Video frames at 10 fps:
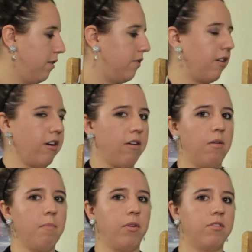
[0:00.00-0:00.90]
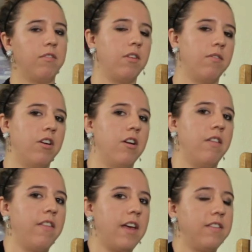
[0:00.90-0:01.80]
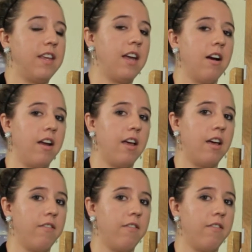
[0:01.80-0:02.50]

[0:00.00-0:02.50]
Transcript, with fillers: So most of you have learned that the area